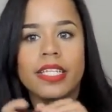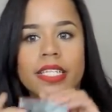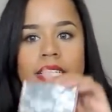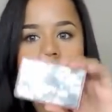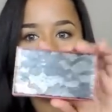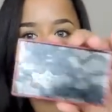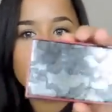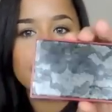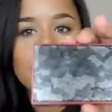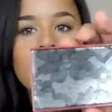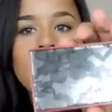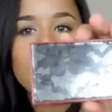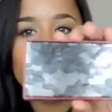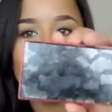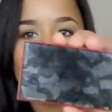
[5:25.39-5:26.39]
This is the
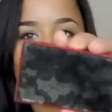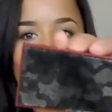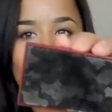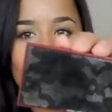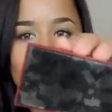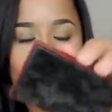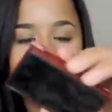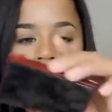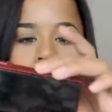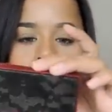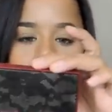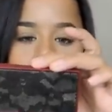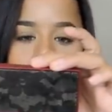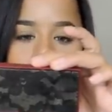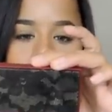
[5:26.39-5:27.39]
Lorac
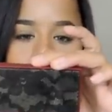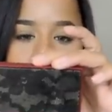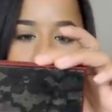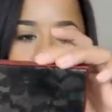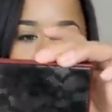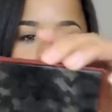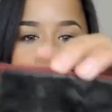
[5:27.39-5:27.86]
um,